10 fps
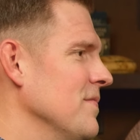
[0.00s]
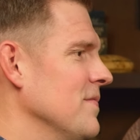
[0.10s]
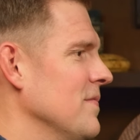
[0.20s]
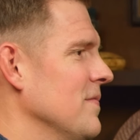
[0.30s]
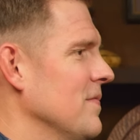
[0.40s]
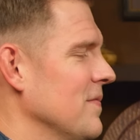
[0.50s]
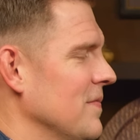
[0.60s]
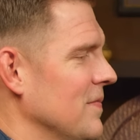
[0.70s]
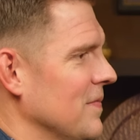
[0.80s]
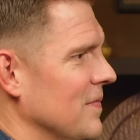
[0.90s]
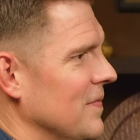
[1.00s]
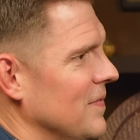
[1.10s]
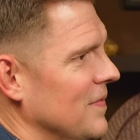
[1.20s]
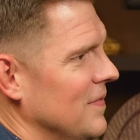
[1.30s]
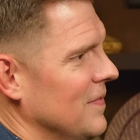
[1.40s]

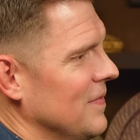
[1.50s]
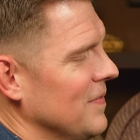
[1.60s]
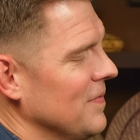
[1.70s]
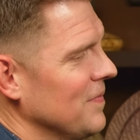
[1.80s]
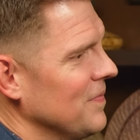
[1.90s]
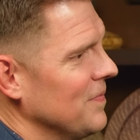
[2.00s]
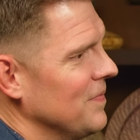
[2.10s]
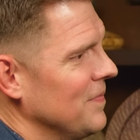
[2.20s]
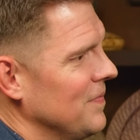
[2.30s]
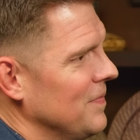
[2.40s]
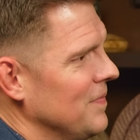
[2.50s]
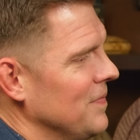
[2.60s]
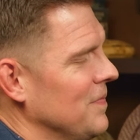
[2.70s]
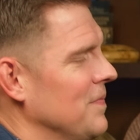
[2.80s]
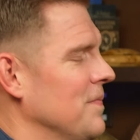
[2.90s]

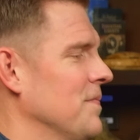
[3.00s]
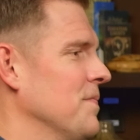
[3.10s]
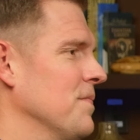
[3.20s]
(silent)